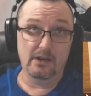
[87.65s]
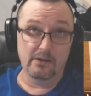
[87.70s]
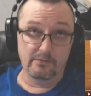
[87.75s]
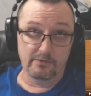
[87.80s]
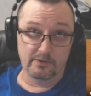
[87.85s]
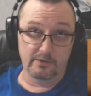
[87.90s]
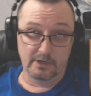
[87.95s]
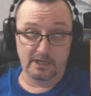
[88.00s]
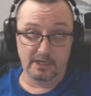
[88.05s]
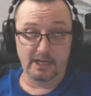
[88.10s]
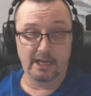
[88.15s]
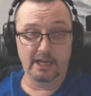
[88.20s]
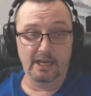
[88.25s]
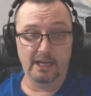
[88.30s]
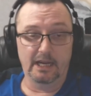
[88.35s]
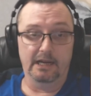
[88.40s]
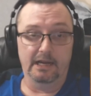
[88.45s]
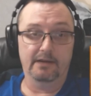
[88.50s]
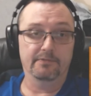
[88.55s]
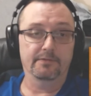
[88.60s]
of or the day
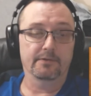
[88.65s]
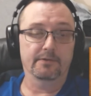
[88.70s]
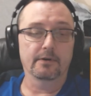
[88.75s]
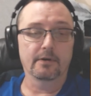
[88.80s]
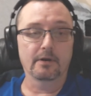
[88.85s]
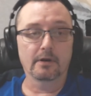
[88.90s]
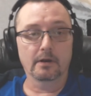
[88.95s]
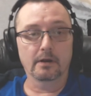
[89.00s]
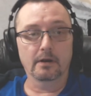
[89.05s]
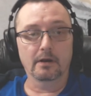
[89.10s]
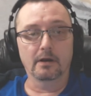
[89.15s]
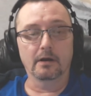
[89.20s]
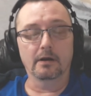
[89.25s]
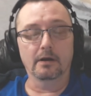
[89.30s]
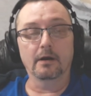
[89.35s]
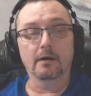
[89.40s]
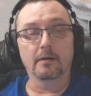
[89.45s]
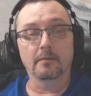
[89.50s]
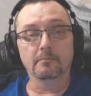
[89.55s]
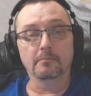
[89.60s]
after.
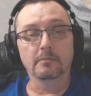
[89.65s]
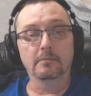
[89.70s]
Um,